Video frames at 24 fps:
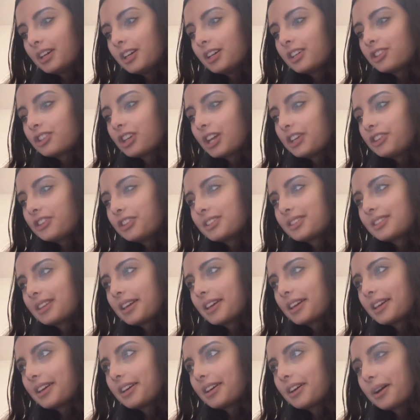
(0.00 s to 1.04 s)
should I just
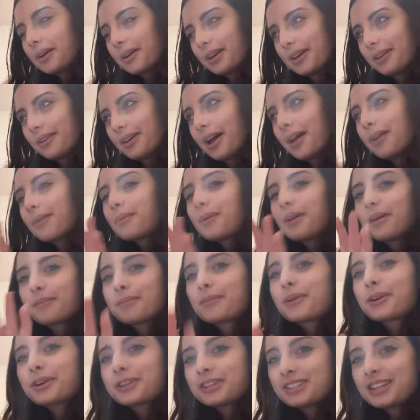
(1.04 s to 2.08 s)
say it? Okay, I'm
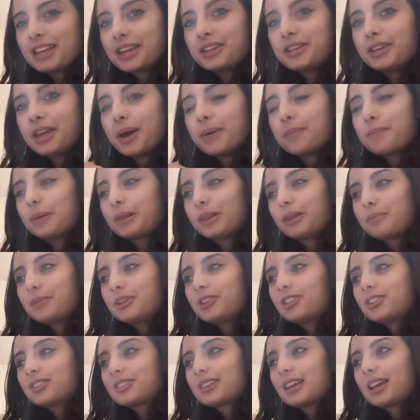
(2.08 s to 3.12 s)
not gonna say it yet, but let
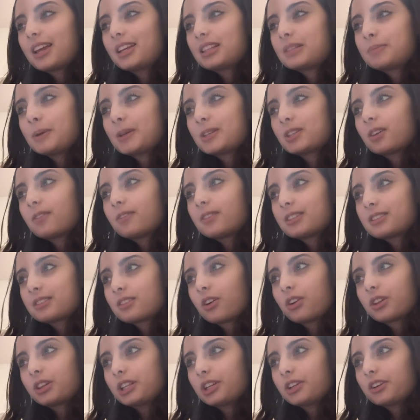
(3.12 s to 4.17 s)
me just say it's based off a
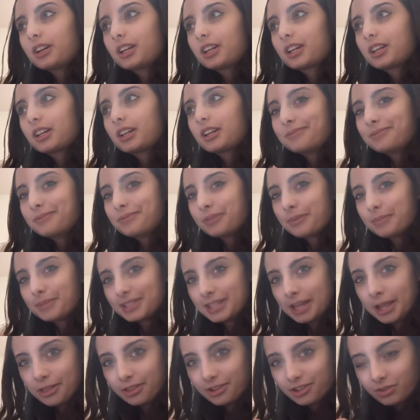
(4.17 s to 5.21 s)
song lyric from a
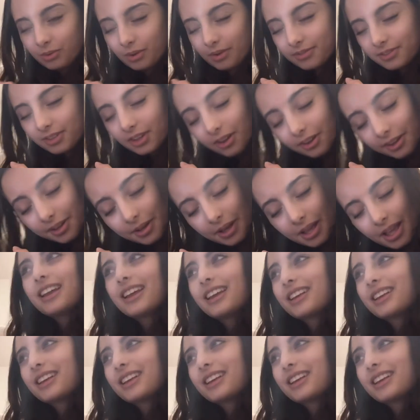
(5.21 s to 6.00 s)
Taylor Swift song.